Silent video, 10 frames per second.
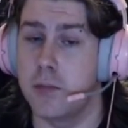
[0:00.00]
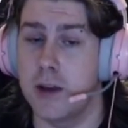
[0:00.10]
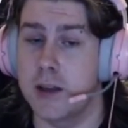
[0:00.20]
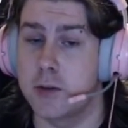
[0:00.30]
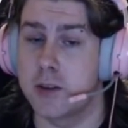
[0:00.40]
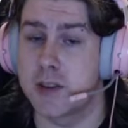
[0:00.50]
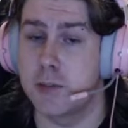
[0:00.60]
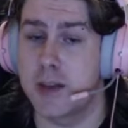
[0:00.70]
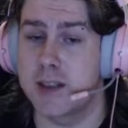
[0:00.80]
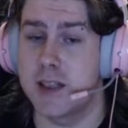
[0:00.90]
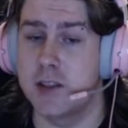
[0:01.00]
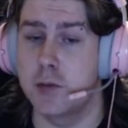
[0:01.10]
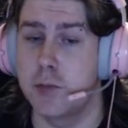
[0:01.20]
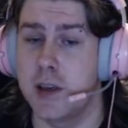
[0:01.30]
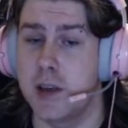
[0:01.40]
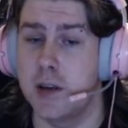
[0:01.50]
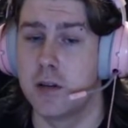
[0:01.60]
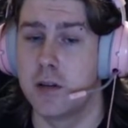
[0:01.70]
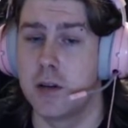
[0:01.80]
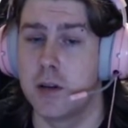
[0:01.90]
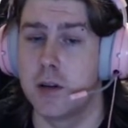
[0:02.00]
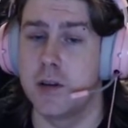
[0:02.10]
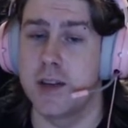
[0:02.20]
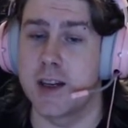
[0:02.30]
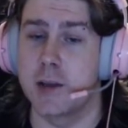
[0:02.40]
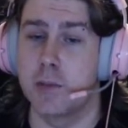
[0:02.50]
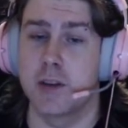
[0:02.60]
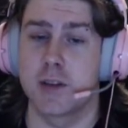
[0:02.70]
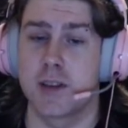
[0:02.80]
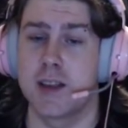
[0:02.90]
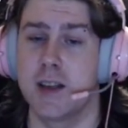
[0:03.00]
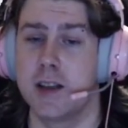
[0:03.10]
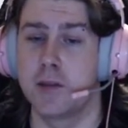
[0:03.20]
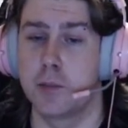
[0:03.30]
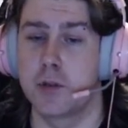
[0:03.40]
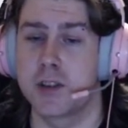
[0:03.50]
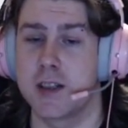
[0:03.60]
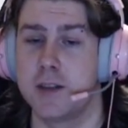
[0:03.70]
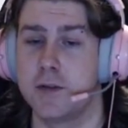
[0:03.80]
Increases max HP 9 plus skill level %